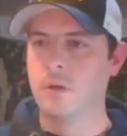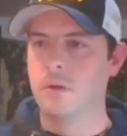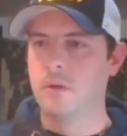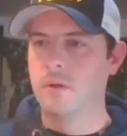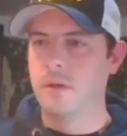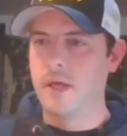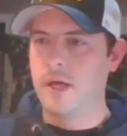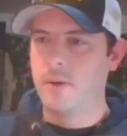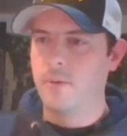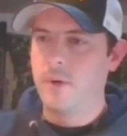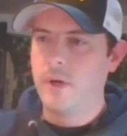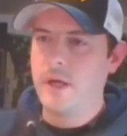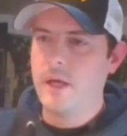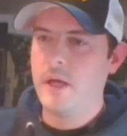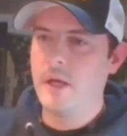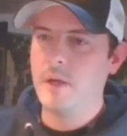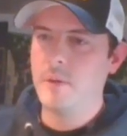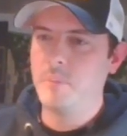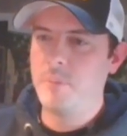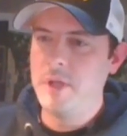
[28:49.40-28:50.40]
That
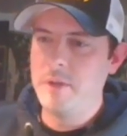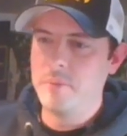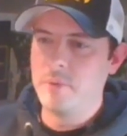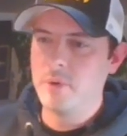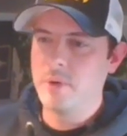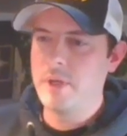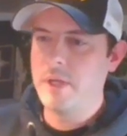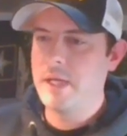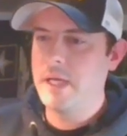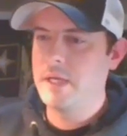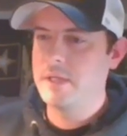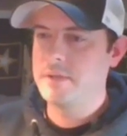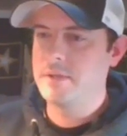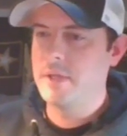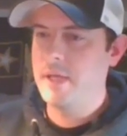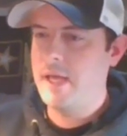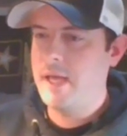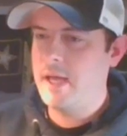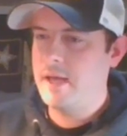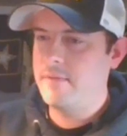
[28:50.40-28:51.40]
way people can
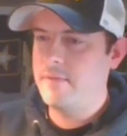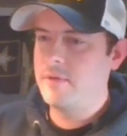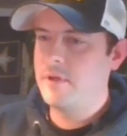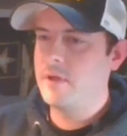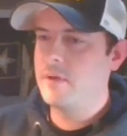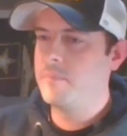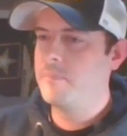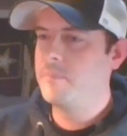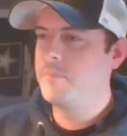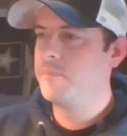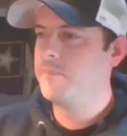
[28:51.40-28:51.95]
actually have them.